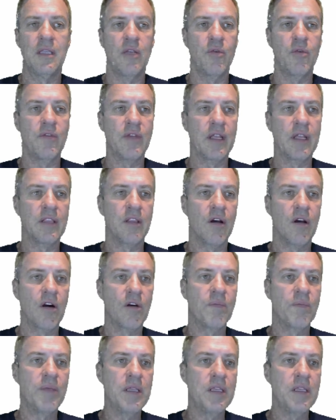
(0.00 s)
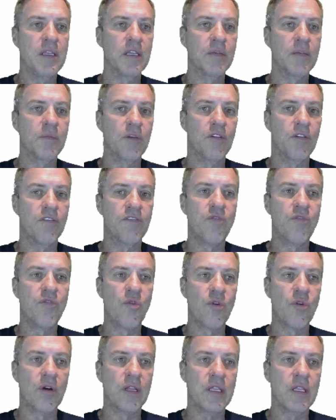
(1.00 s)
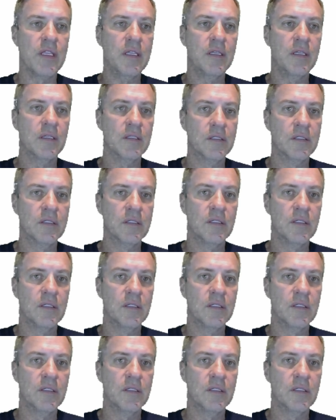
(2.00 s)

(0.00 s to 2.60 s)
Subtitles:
And we've got the RPM of 40